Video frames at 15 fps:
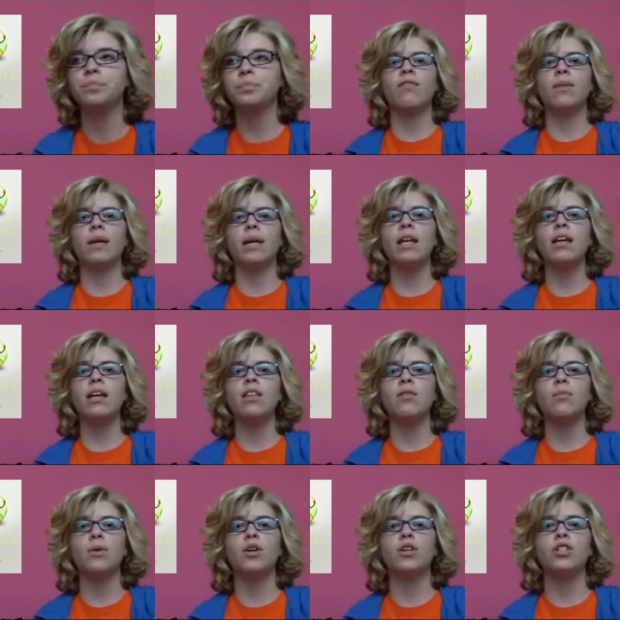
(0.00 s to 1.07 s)
At the beginning of
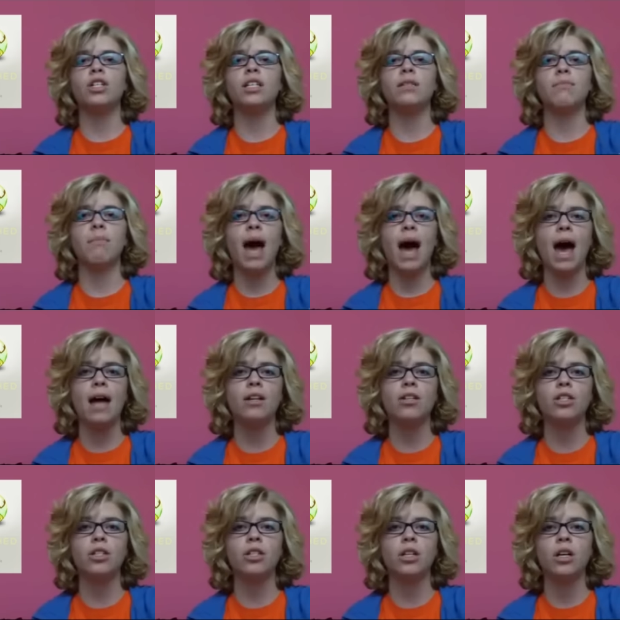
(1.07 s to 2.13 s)
the book, she is
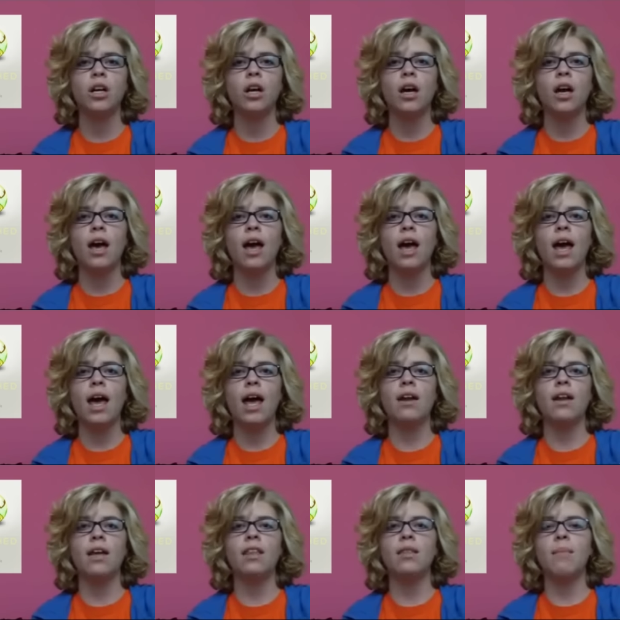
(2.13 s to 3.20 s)
matched,
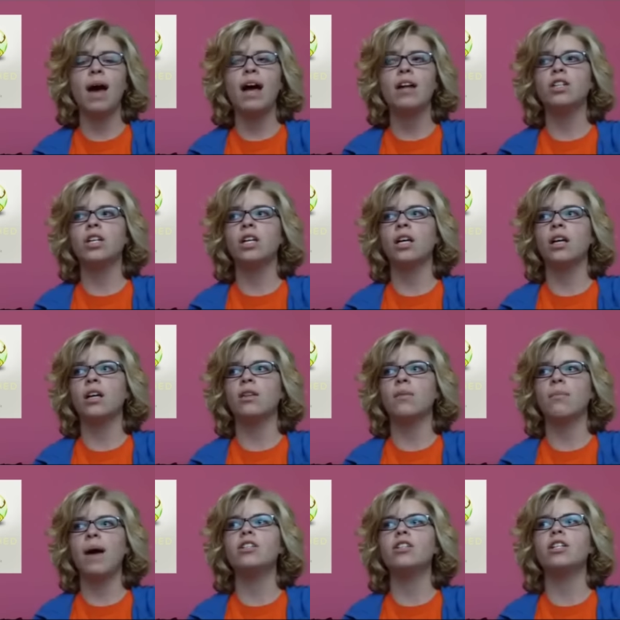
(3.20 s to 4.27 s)
and in the matching
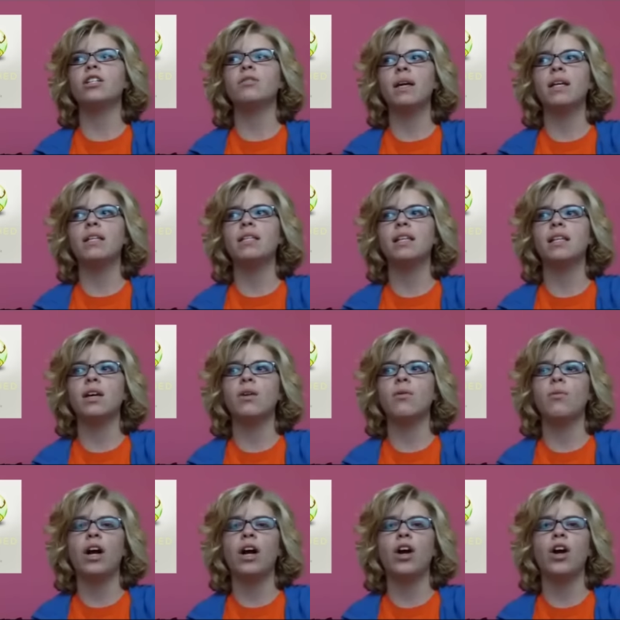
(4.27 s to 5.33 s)
is
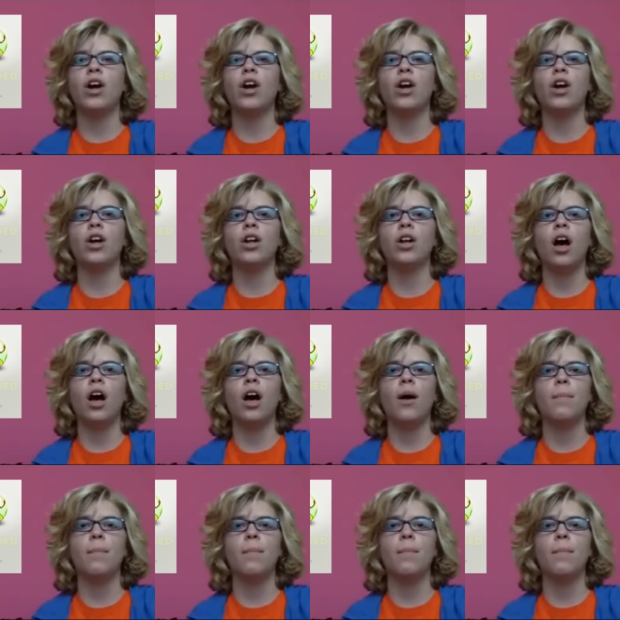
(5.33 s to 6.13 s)
basically where